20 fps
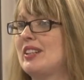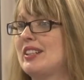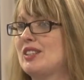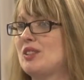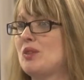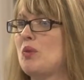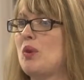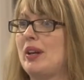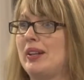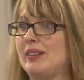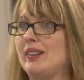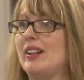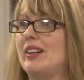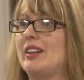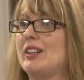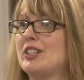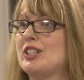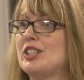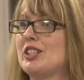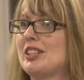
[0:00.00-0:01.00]
it's quite
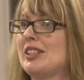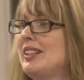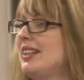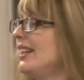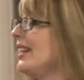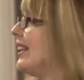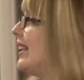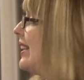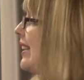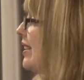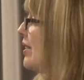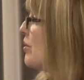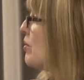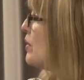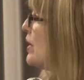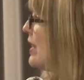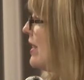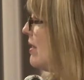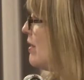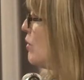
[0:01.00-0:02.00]
large, and
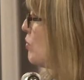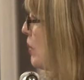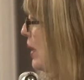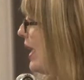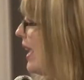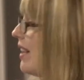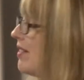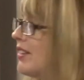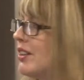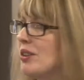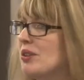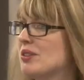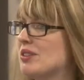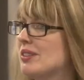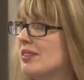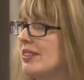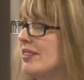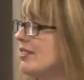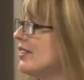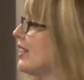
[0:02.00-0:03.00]
we have our own
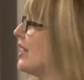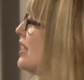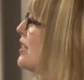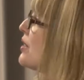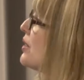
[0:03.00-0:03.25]
delivery